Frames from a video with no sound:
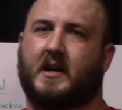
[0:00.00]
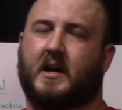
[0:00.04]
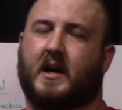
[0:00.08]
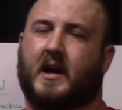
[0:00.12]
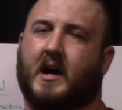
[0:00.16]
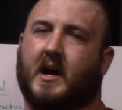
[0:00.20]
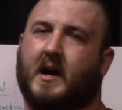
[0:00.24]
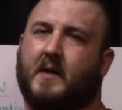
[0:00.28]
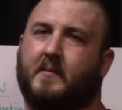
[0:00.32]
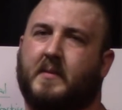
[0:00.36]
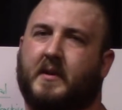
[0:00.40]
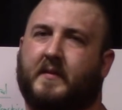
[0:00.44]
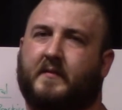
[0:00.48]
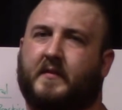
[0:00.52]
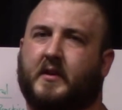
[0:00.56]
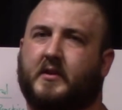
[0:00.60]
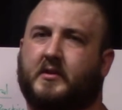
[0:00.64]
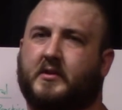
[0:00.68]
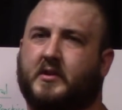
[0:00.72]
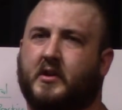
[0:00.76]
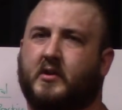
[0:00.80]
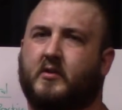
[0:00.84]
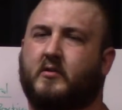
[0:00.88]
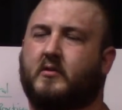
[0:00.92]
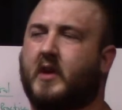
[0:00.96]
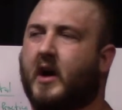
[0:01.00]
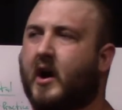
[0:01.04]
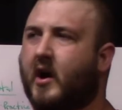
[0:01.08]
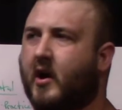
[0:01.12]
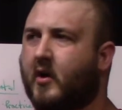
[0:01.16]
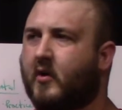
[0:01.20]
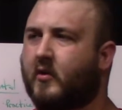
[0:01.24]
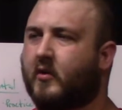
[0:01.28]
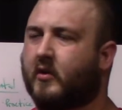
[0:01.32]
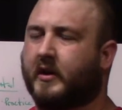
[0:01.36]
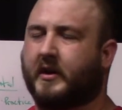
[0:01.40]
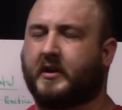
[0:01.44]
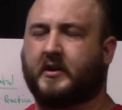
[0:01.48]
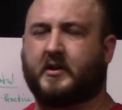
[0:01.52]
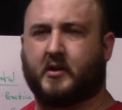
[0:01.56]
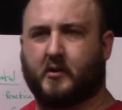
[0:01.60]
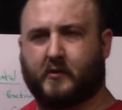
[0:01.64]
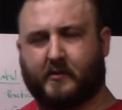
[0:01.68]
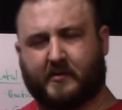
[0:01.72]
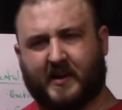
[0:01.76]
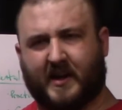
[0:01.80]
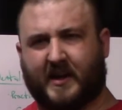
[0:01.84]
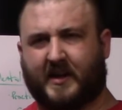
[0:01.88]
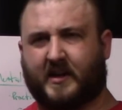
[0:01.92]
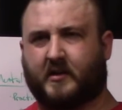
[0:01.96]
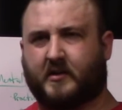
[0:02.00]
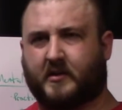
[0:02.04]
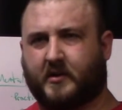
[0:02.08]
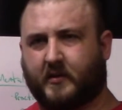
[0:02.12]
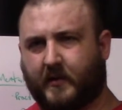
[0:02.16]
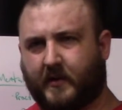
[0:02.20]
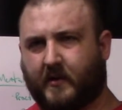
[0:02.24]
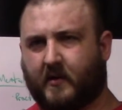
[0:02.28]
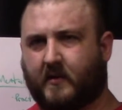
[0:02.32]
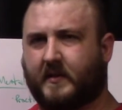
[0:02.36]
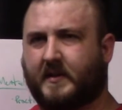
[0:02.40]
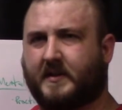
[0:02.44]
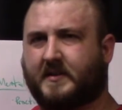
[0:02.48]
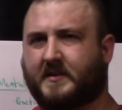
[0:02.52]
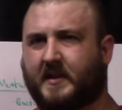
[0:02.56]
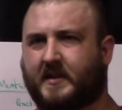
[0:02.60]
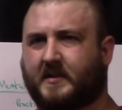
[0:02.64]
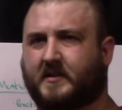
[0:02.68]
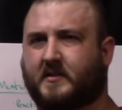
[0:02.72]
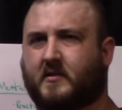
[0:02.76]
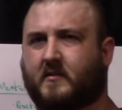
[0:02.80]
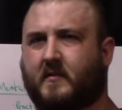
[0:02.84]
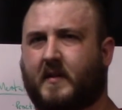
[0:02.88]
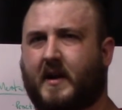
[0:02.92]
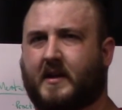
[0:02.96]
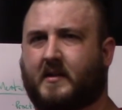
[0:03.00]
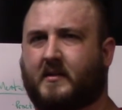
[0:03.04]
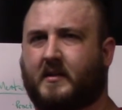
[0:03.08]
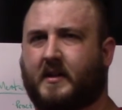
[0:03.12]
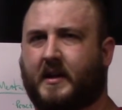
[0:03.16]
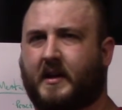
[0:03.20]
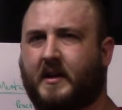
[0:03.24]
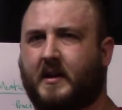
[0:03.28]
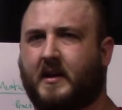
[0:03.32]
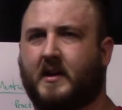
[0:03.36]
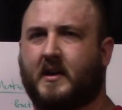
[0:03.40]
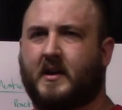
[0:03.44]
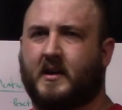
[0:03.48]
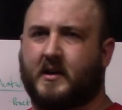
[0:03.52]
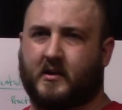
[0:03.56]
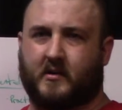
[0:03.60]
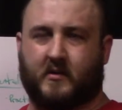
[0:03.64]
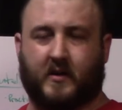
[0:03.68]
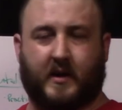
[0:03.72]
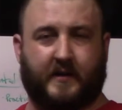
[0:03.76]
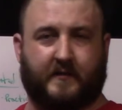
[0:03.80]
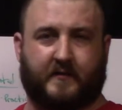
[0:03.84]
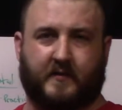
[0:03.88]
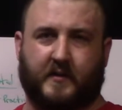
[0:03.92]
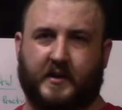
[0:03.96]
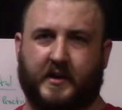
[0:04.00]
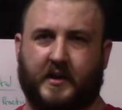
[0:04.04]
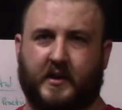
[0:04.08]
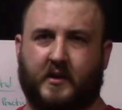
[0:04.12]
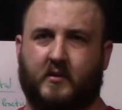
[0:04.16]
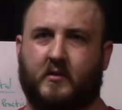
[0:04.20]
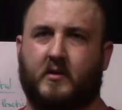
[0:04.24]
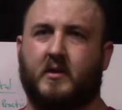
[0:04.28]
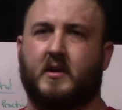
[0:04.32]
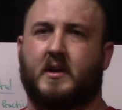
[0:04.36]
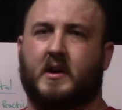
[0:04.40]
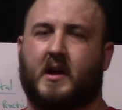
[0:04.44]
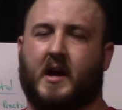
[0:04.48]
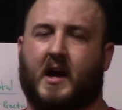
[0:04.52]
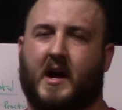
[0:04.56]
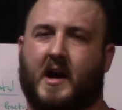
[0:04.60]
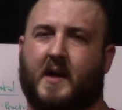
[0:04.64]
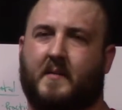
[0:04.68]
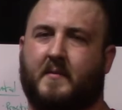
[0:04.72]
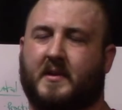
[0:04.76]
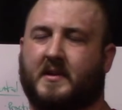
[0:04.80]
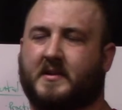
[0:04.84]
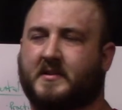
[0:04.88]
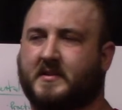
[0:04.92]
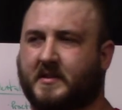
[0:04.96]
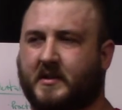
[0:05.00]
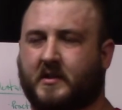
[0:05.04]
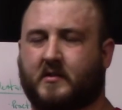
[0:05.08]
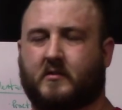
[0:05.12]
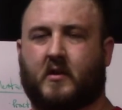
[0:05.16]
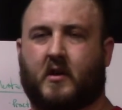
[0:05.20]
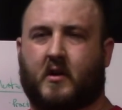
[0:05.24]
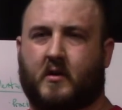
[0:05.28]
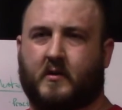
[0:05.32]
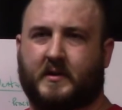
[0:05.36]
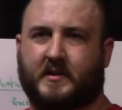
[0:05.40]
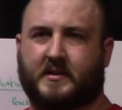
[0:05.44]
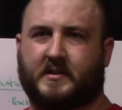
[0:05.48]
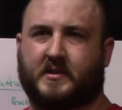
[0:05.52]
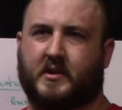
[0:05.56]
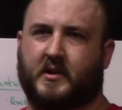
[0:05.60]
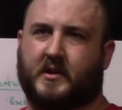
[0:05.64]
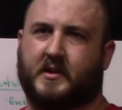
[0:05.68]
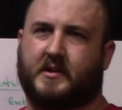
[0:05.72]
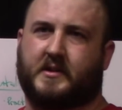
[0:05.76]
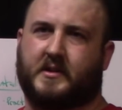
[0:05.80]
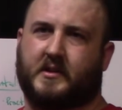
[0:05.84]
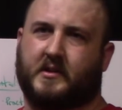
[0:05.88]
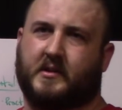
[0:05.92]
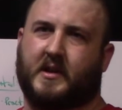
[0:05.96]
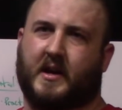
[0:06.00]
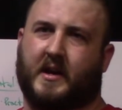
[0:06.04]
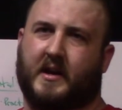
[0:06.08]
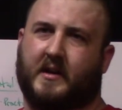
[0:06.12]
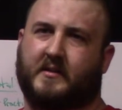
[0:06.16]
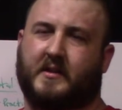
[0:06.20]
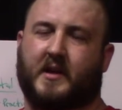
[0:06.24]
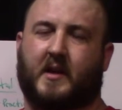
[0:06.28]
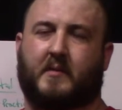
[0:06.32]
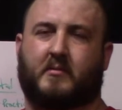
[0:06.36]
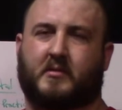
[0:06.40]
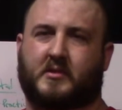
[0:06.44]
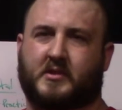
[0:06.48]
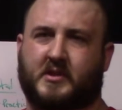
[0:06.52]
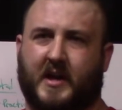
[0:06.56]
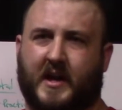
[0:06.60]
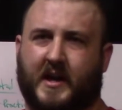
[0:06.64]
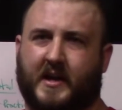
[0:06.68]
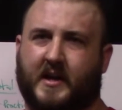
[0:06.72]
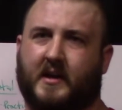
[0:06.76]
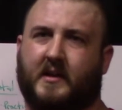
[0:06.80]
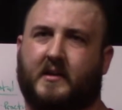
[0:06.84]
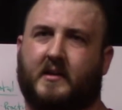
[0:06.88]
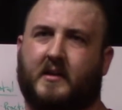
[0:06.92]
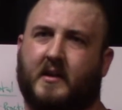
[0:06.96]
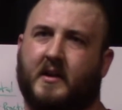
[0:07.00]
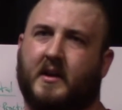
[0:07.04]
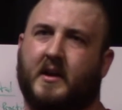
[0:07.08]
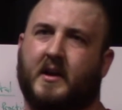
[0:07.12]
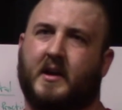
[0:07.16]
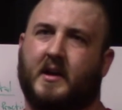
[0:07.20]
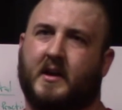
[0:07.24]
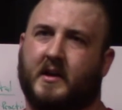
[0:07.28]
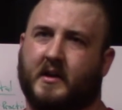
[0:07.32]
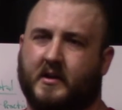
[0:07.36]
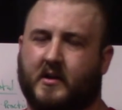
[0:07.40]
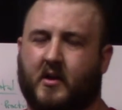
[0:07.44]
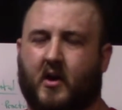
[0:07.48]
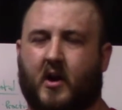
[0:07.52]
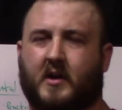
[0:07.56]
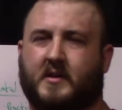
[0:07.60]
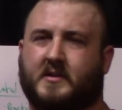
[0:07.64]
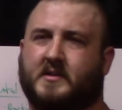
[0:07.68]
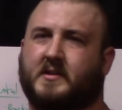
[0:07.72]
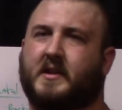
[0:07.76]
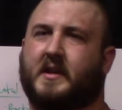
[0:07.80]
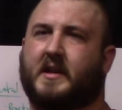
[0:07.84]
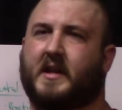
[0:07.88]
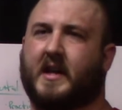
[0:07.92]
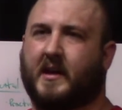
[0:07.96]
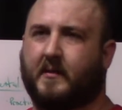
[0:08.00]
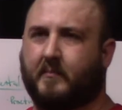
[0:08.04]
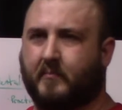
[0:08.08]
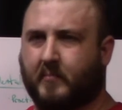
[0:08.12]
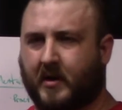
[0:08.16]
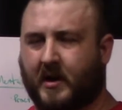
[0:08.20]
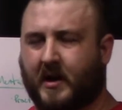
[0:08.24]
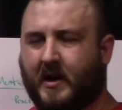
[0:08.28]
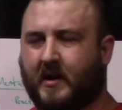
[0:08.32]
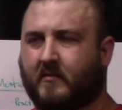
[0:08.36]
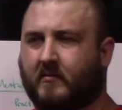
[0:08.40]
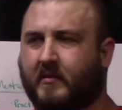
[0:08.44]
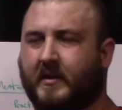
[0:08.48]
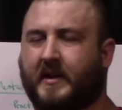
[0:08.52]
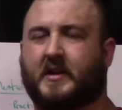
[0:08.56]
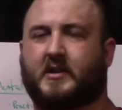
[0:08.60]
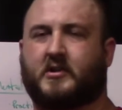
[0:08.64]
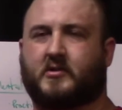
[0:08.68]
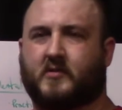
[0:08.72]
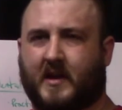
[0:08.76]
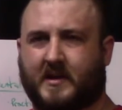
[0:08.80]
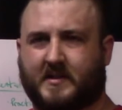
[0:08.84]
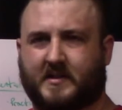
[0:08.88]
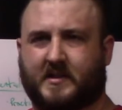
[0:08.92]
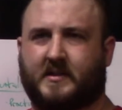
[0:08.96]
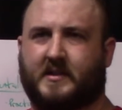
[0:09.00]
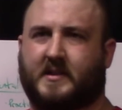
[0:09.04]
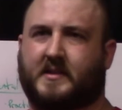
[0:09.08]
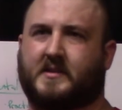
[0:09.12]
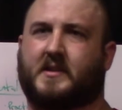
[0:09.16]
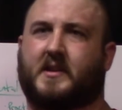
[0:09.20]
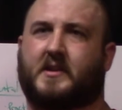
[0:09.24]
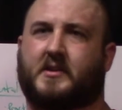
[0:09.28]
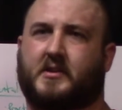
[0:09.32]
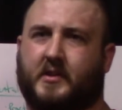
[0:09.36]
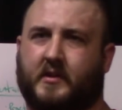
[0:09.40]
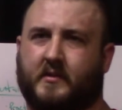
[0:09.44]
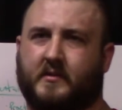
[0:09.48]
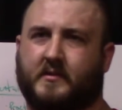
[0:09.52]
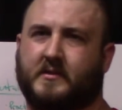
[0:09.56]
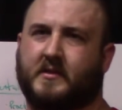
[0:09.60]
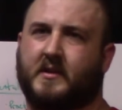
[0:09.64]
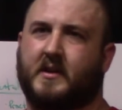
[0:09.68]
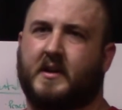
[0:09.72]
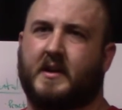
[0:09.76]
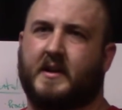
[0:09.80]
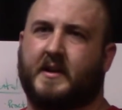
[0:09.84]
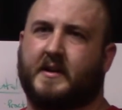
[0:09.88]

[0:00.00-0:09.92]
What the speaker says: If you do know, or you do think you're doing all these things correctly, great for you. But it's still always good to kind of double check and constantly keep readdressing these issues.